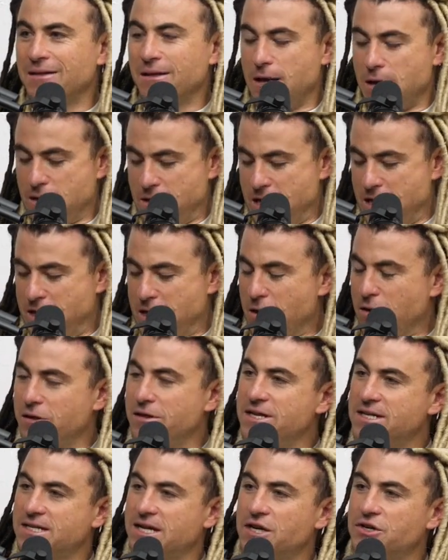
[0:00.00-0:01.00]
They go to
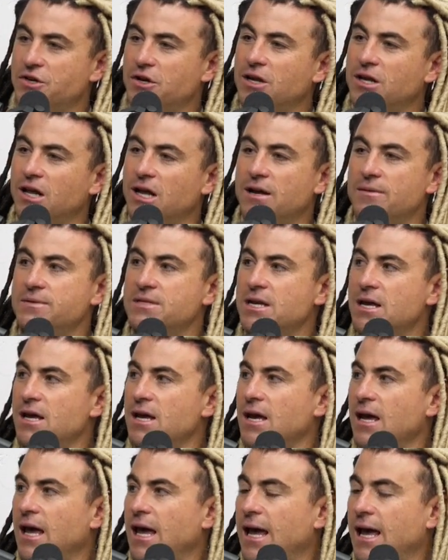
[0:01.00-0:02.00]
these country clubs,
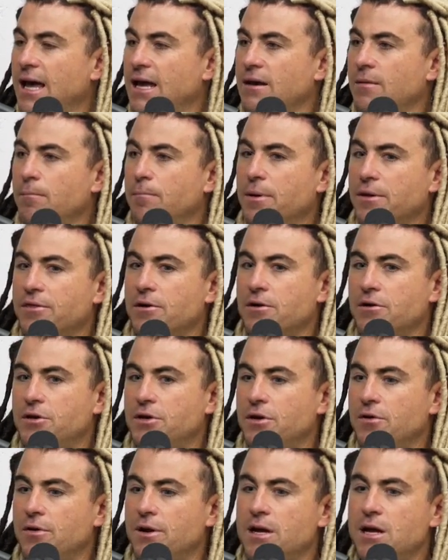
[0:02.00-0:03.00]
but they're
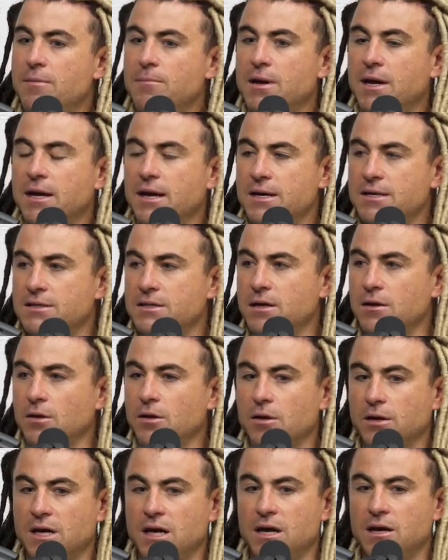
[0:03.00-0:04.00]
doing it because they're
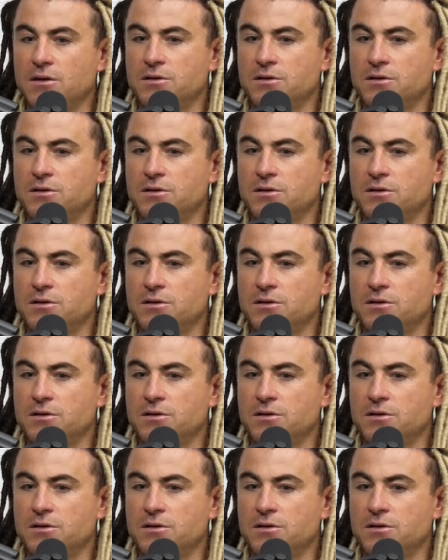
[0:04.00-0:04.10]
looking